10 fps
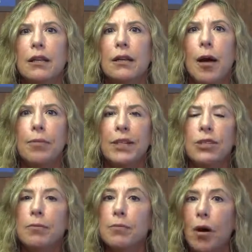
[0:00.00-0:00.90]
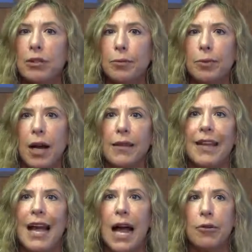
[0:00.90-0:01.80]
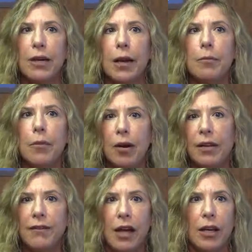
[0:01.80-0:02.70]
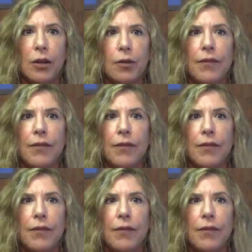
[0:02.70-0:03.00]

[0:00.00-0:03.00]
the company should multiply the aggregate market value